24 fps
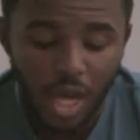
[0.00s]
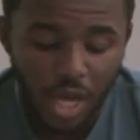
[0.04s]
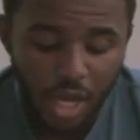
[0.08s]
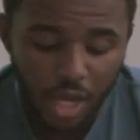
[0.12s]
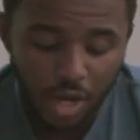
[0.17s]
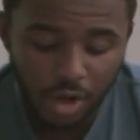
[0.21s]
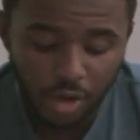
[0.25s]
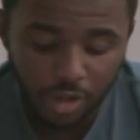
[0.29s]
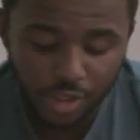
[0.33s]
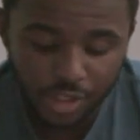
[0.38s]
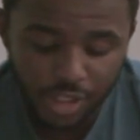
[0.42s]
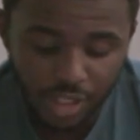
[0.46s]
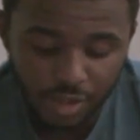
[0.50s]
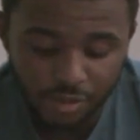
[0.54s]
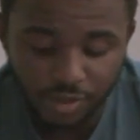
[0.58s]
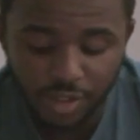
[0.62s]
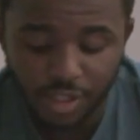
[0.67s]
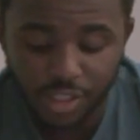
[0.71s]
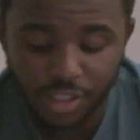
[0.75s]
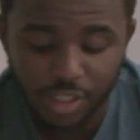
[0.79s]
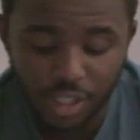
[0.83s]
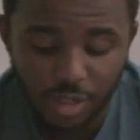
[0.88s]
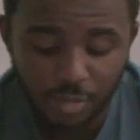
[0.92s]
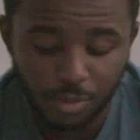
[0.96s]
Here are 7
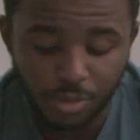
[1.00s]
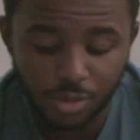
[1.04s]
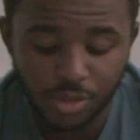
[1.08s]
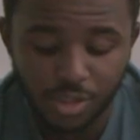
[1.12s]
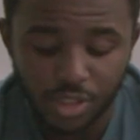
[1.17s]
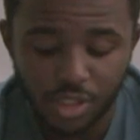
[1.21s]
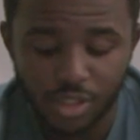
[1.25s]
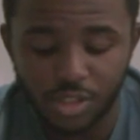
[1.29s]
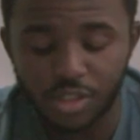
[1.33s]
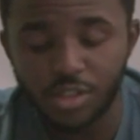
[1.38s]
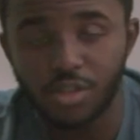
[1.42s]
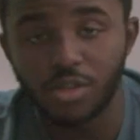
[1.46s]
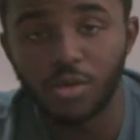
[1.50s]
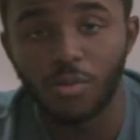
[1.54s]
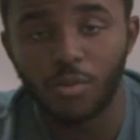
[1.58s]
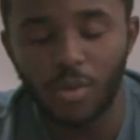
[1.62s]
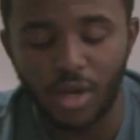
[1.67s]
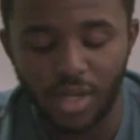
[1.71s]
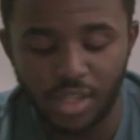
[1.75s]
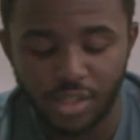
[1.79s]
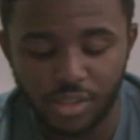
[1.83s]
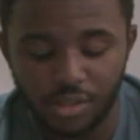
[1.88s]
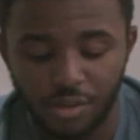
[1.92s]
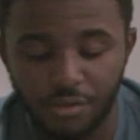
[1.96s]
examples as to
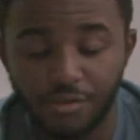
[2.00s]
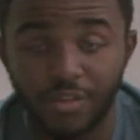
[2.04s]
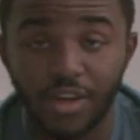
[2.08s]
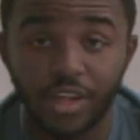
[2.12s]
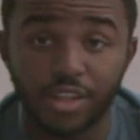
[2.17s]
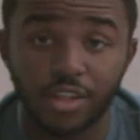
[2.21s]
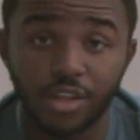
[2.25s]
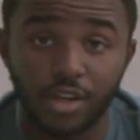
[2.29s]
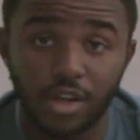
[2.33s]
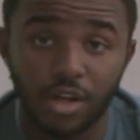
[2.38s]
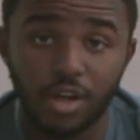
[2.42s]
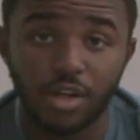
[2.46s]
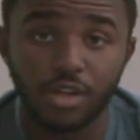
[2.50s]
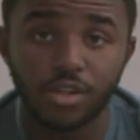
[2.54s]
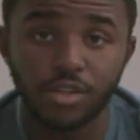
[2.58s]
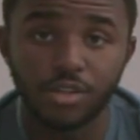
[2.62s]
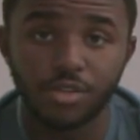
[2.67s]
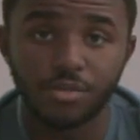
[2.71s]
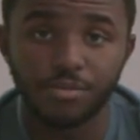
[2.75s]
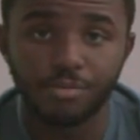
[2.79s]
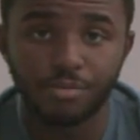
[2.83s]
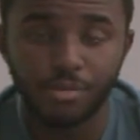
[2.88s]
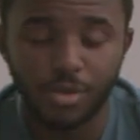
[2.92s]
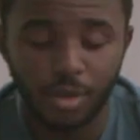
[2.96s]
why this effect occurs.